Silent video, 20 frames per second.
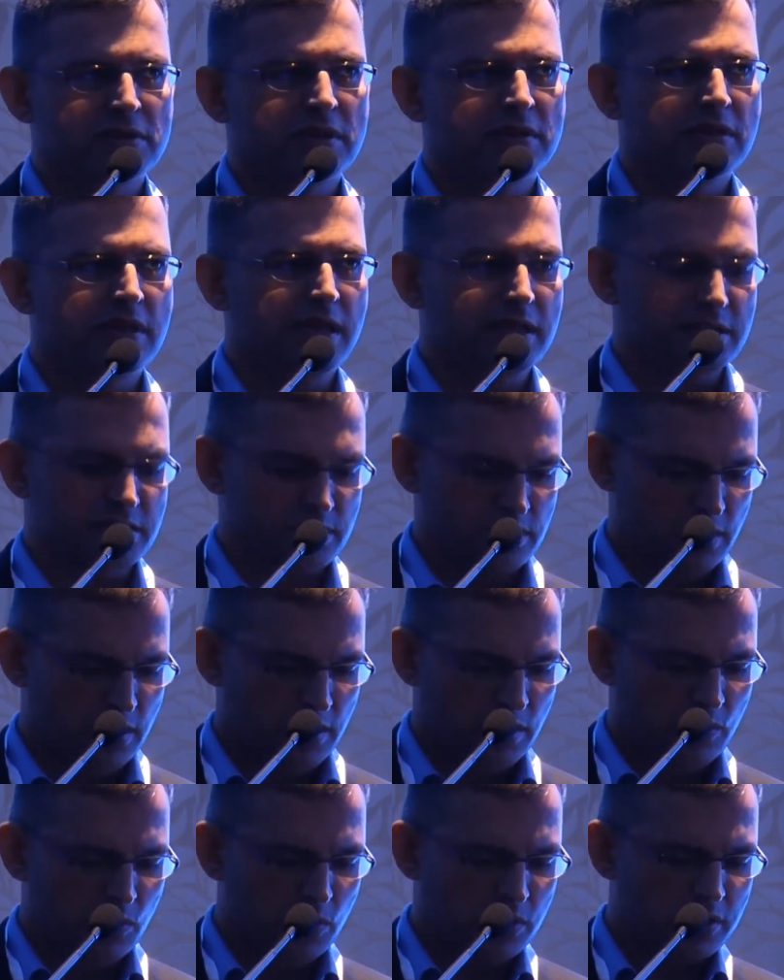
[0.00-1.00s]
and that's
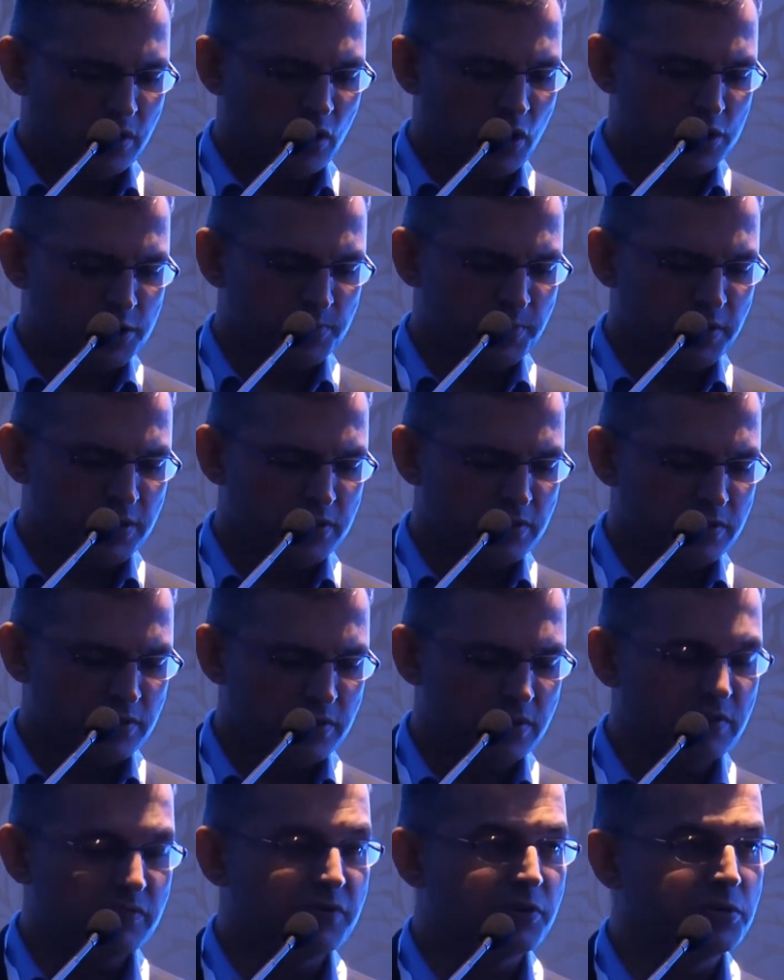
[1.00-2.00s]
what hospitals of
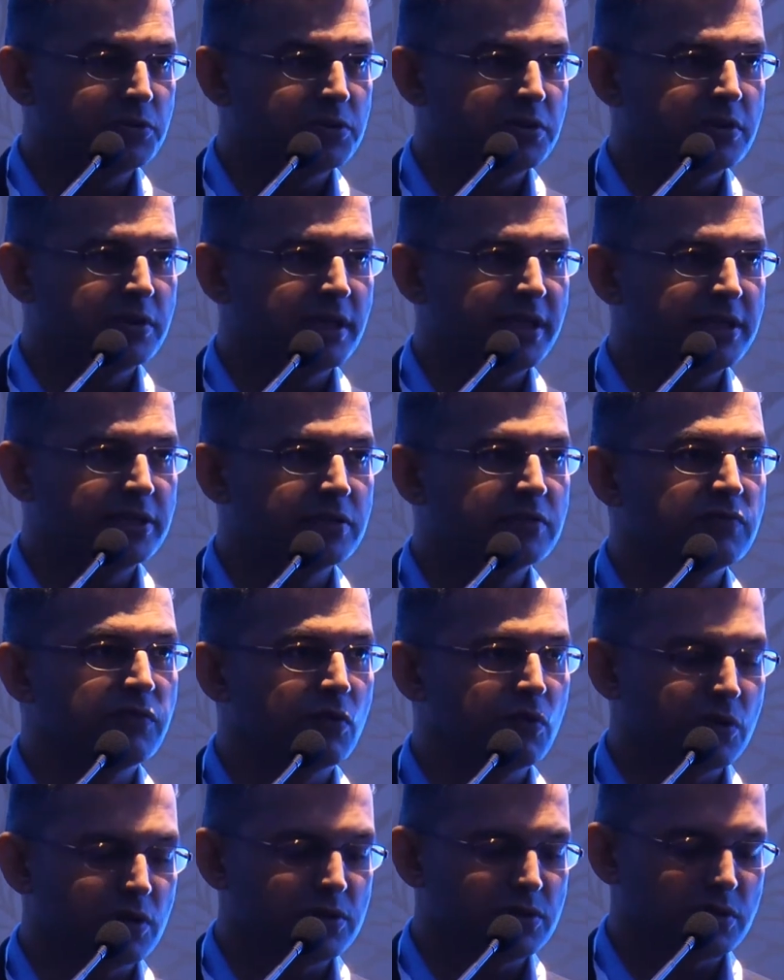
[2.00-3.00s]
the future need to
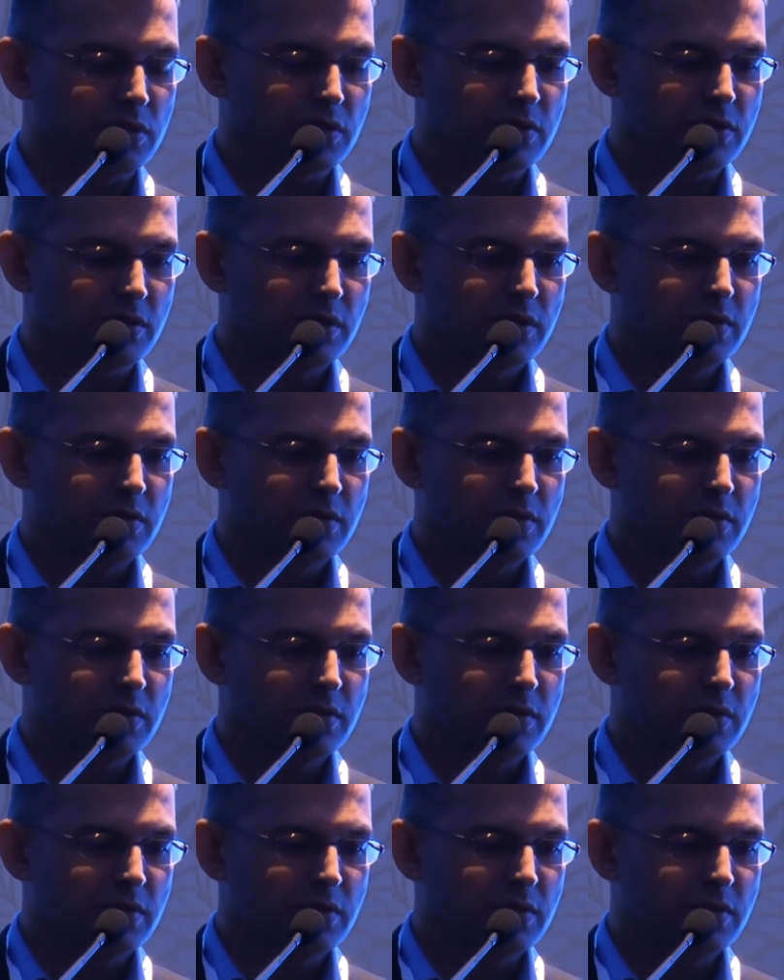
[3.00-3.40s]
focus on.